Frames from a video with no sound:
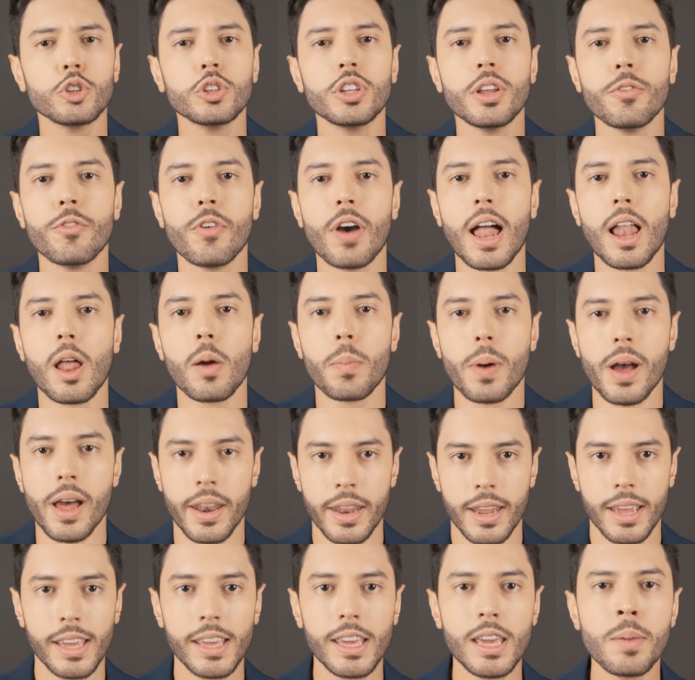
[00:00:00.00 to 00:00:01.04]
to develop
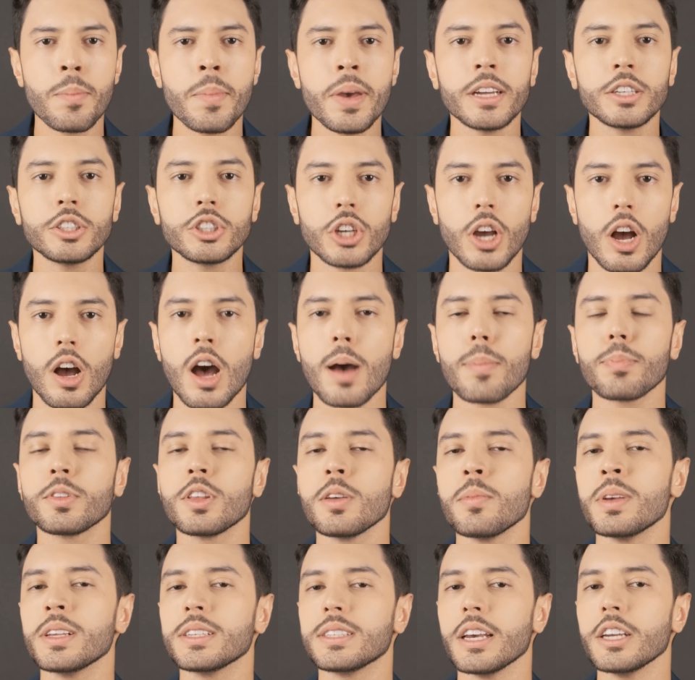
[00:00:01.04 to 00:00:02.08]
an image
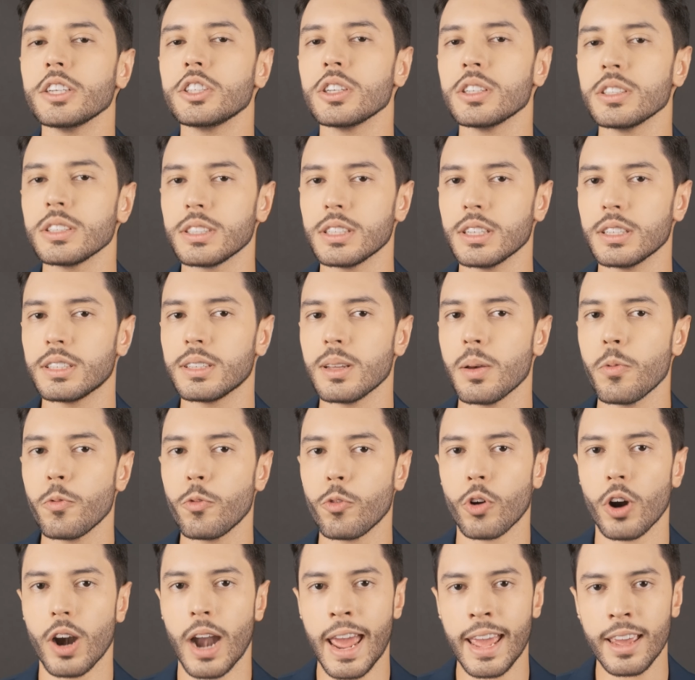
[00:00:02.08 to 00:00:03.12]
optimization system
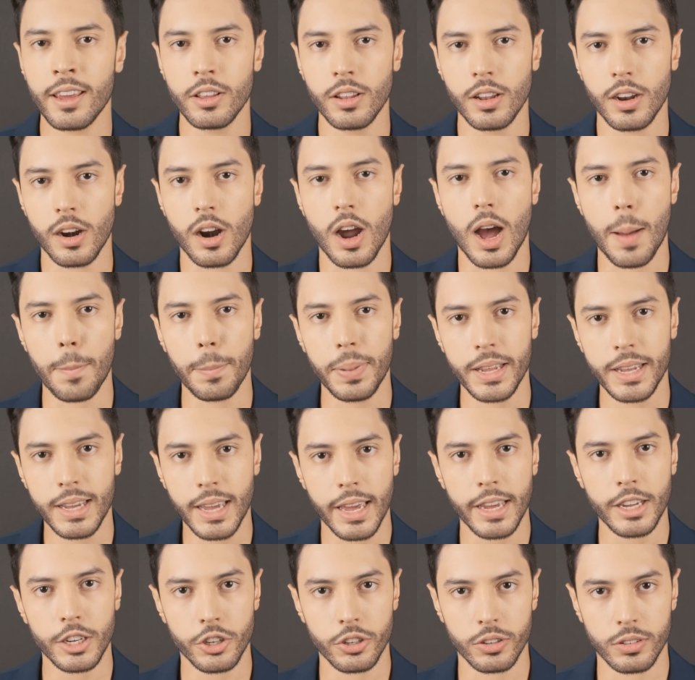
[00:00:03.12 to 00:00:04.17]
for Angular
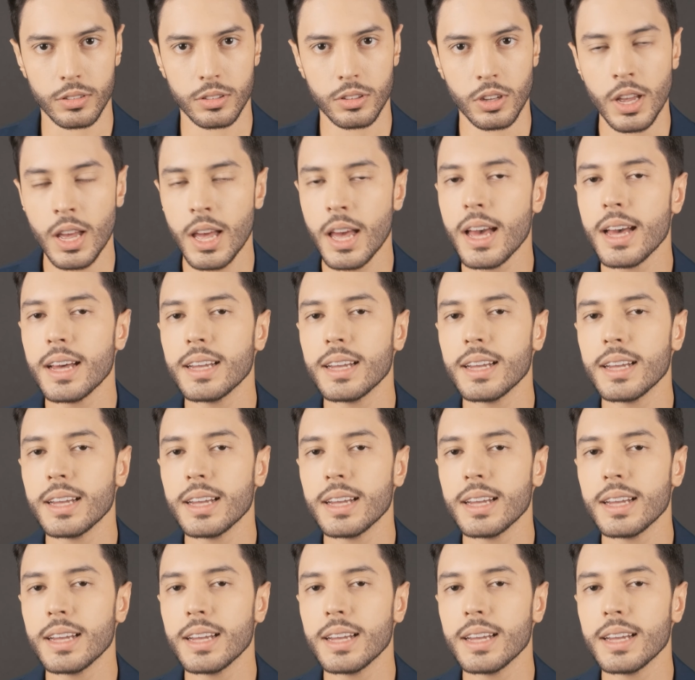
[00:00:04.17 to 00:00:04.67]
applications.